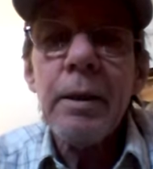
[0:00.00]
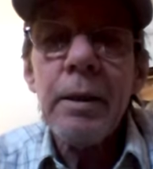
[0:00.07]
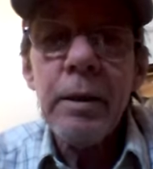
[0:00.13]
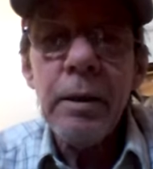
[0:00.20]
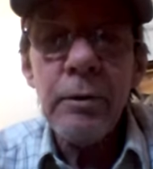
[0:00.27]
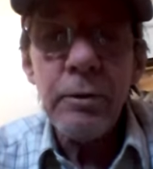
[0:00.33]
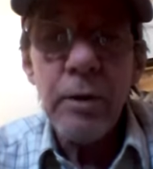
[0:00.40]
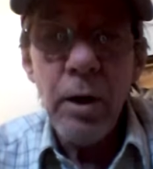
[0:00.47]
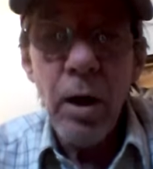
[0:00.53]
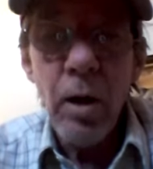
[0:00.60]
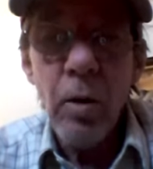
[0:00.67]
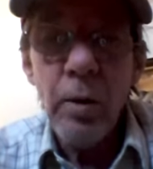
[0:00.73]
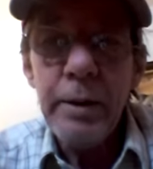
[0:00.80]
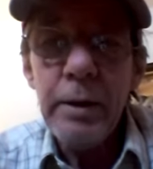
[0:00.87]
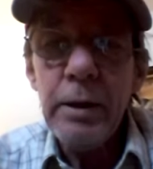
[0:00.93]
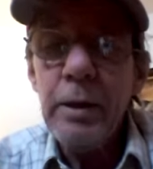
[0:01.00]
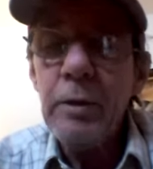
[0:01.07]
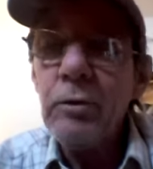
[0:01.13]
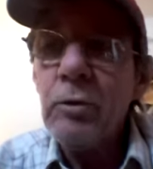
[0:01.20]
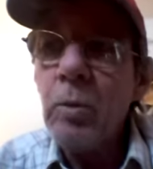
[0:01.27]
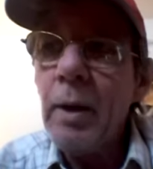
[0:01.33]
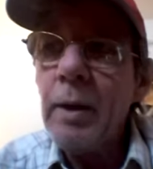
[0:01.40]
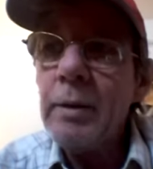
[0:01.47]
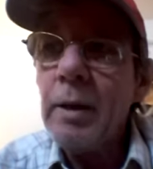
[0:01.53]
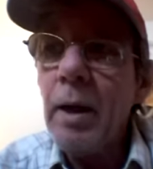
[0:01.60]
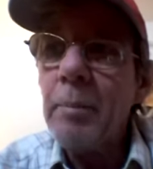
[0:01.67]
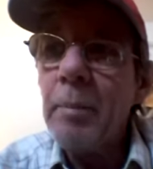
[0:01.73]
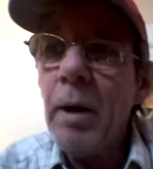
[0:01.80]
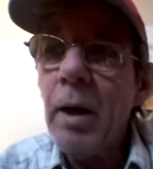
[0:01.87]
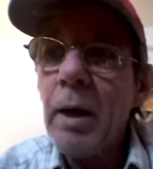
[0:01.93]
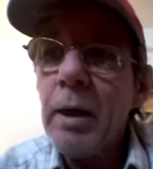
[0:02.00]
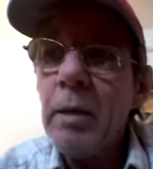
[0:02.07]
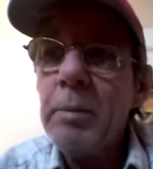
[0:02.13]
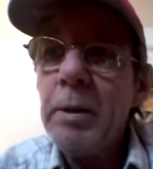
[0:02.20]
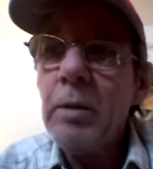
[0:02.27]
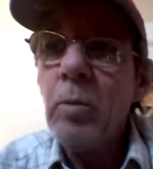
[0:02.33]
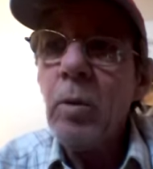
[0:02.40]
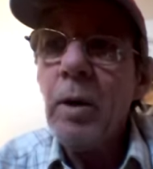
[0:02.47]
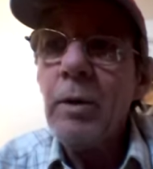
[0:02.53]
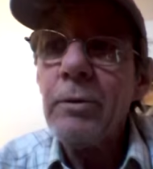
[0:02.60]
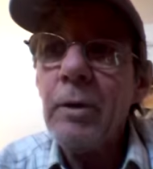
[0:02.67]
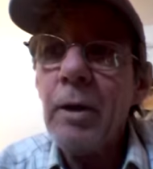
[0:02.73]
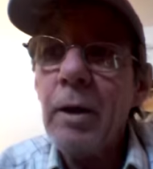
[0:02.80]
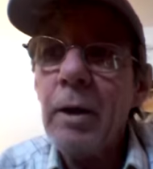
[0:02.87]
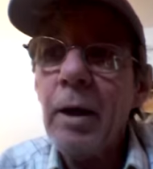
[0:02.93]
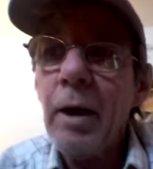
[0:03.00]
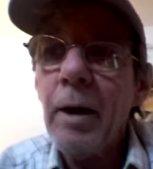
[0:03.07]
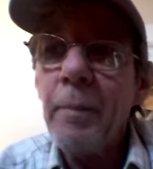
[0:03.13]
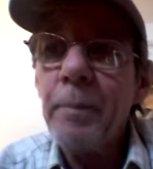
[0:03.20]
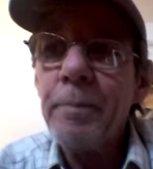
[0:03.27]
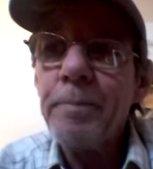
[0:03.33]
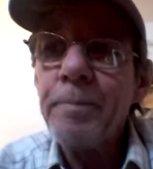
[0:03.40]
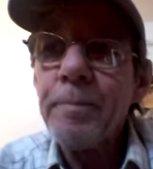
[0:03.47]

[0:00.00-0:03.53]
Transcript: years ago, at least, when um, Huckabee was a, um,